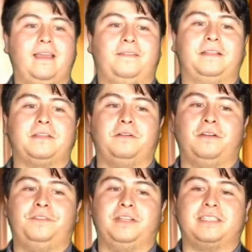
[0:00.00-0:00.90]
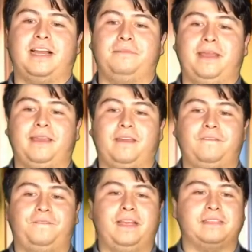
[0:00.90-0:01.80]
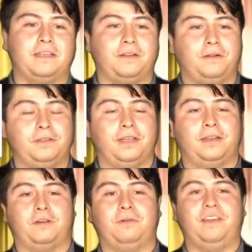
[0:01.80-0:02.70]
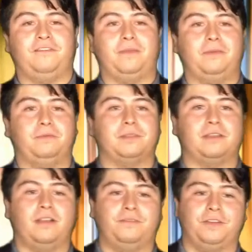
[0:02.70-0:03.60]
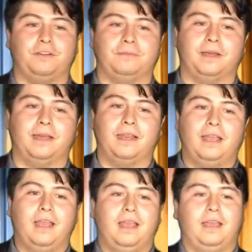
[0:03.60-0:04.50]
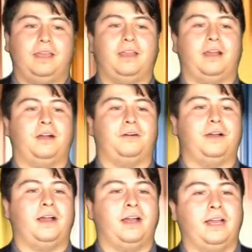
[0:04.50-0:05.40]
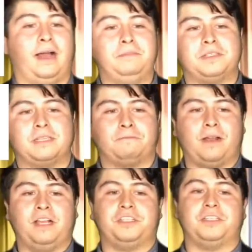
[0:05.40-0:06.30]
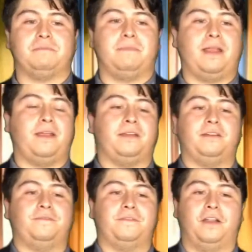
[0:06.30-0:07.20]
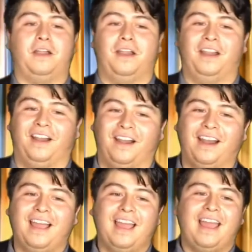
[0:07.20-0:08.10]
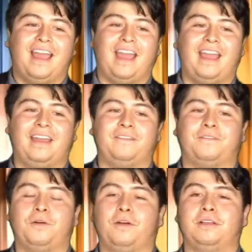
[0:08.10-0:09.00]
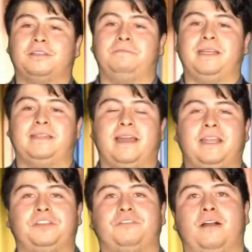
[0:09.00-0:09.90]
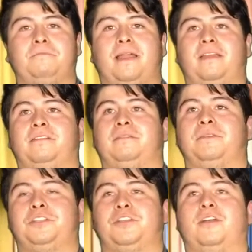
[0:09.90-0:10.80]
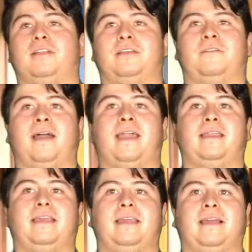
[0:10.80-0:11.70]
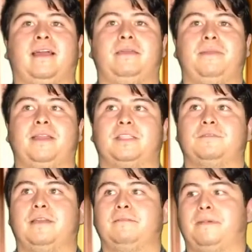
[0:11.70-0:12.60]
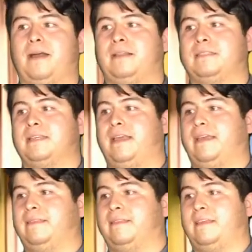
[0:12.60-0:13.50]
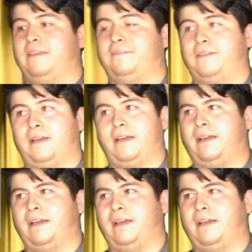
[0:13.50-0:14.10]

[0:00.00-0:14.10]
They told her, if you can stop making that face like you're holding in a queef, maybe we'll serve you. But, you know, I'm just surprised she's married. Good for her. And, of course, Big Daddy Trump handled it maturely, right? He made a tweet about it saying that they've, I